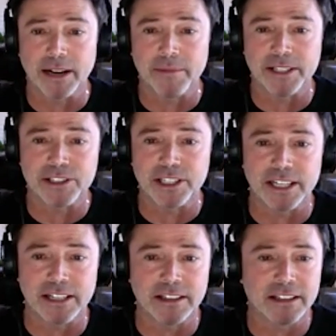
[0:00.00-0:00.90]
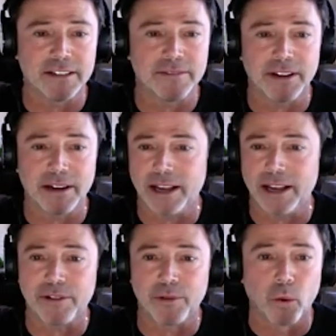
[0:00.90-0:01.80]
I mean, she didn't leave
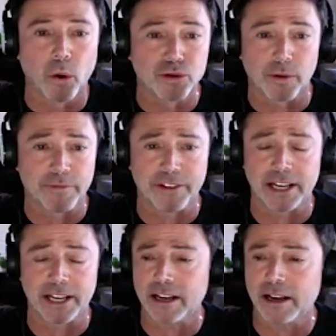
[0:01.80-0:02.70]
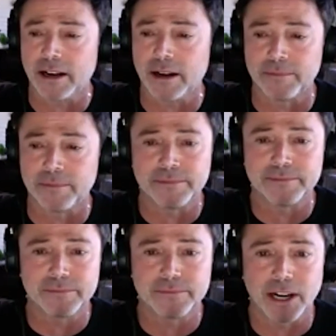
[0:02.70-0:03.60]
every wardrobe fitting.
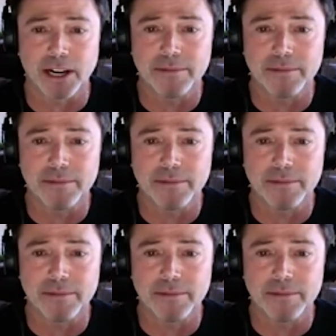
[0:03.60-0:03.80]
Right,